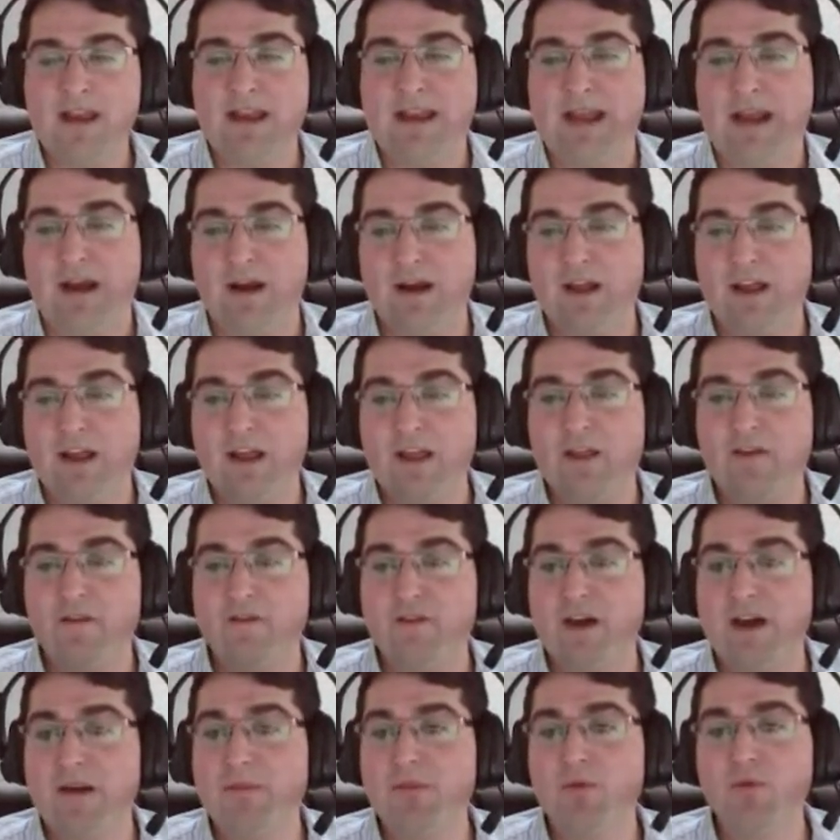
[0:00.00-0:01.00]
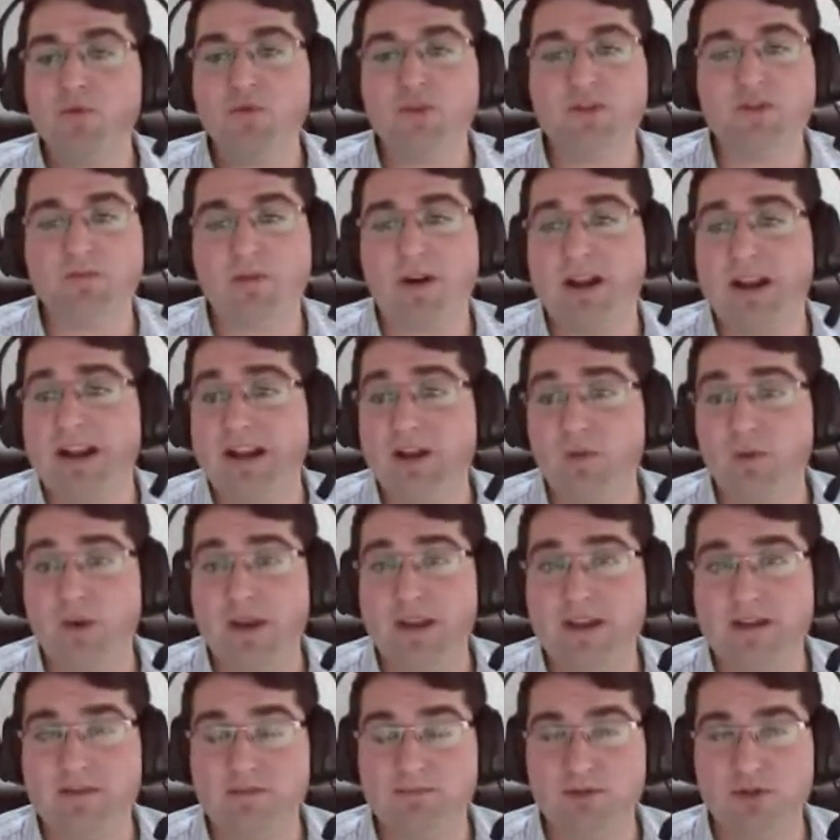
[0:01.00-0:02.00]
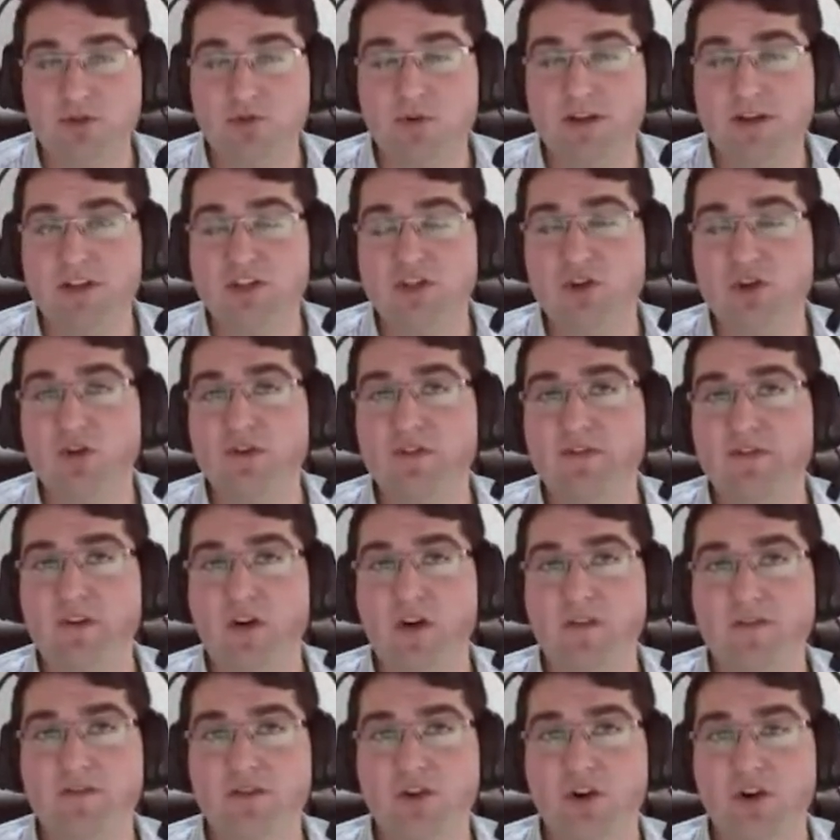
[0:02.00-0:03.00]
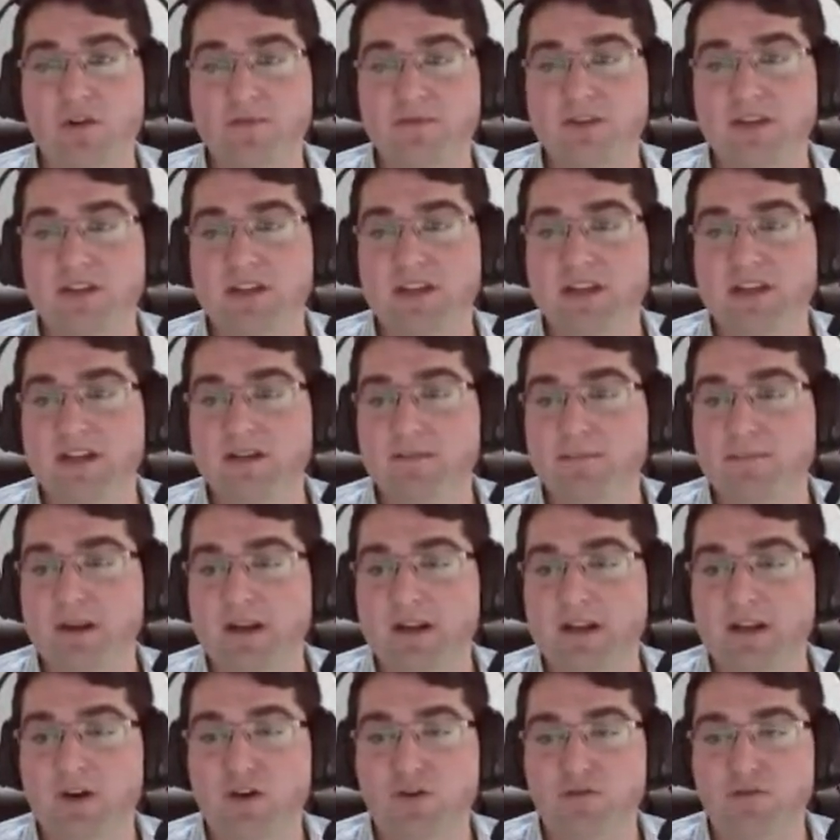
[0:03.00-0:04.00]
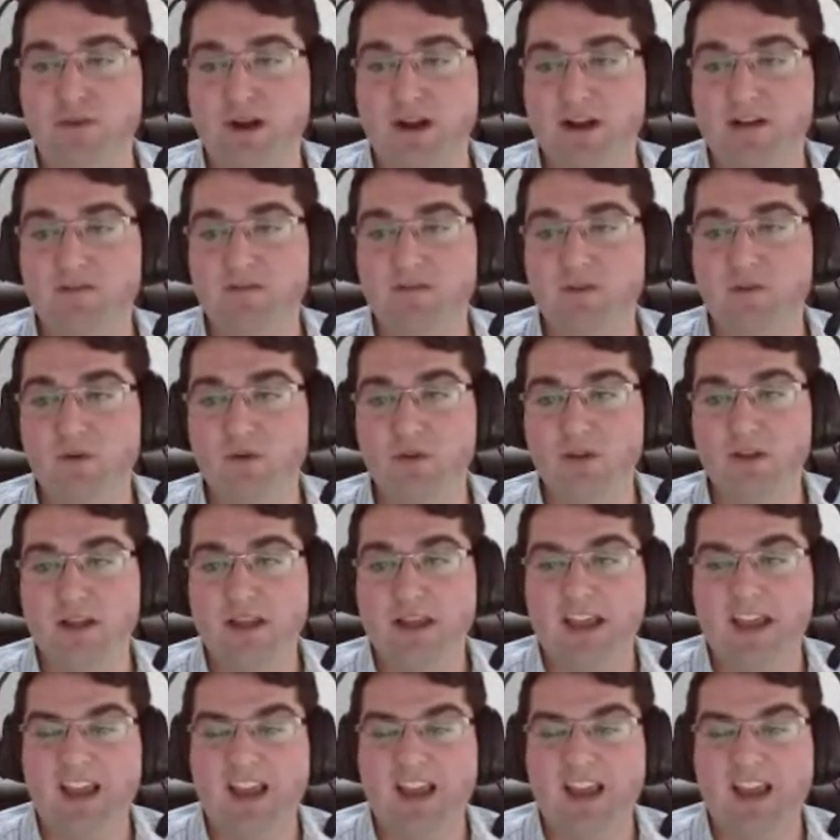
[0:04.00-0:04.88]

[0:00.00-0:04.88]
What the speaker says: Now, the farmer will spray anywhere between 2 to 5 times a year, depending on rainfall,